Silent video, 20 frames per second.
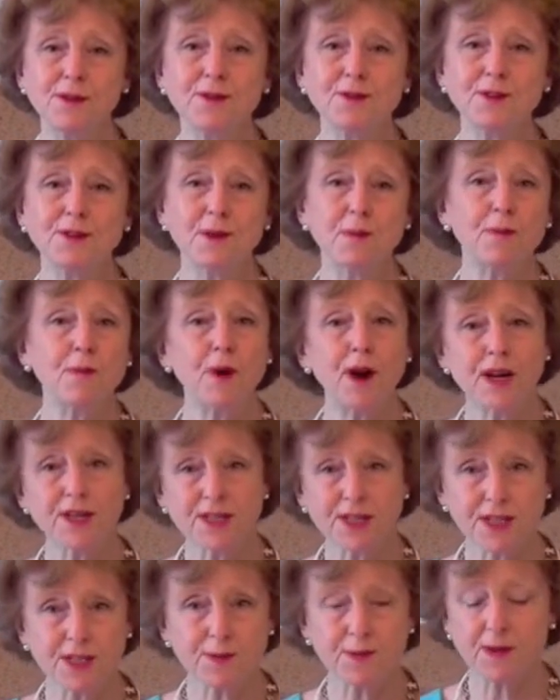do some
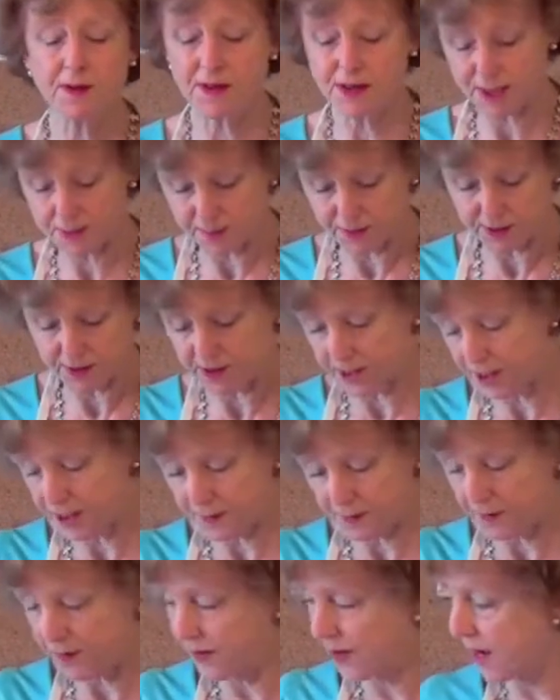projects with this, but
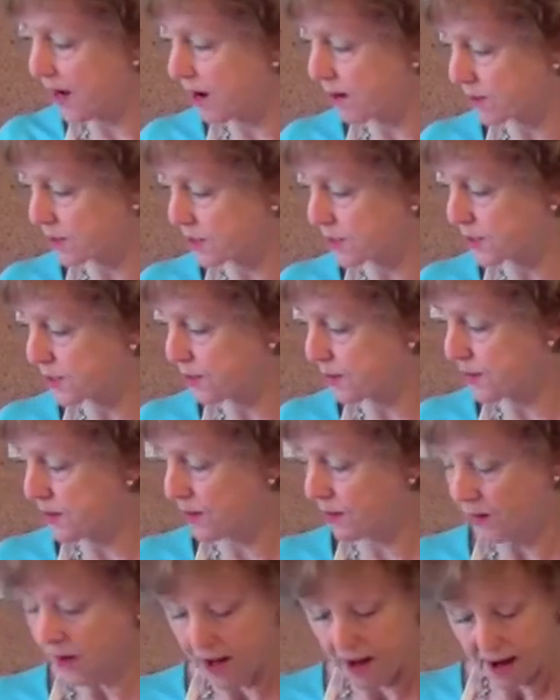just for now to show
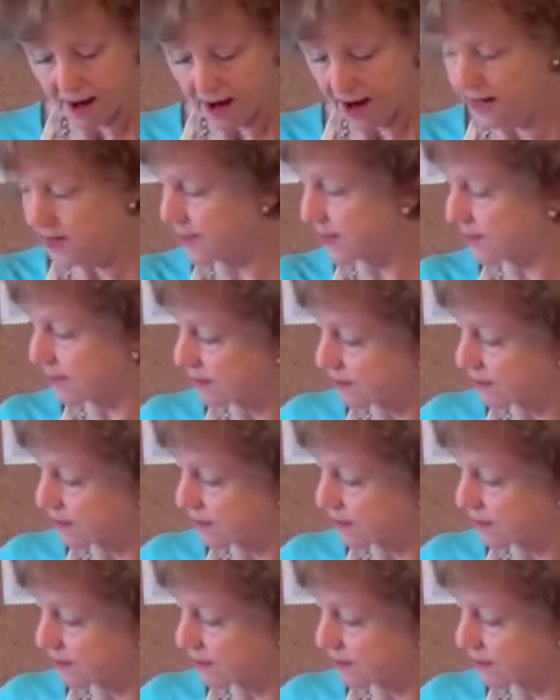you, I did